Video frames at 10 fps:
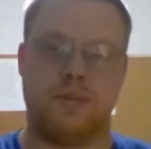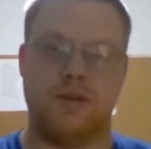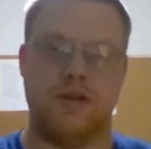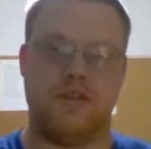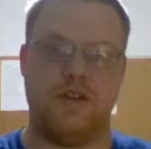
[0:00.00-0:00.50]

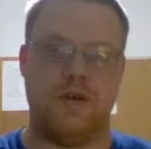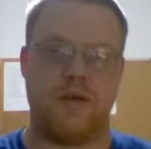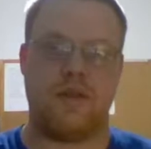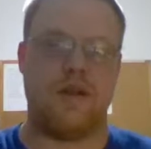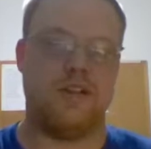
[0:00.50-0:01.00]

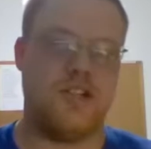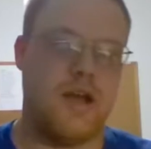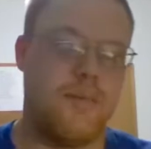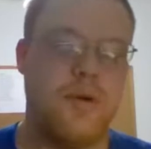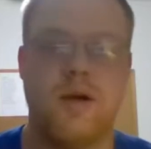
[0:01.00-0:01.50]
Bluetooth
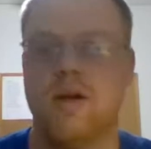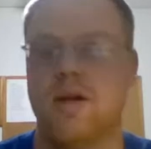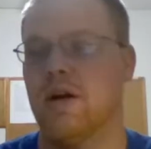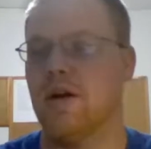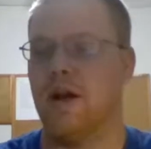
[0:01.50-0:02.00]
chip
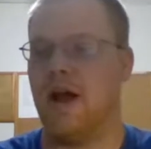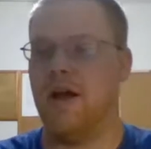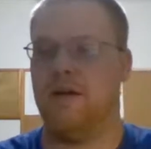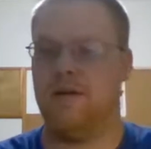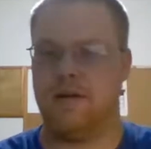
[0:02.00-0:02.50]
or not,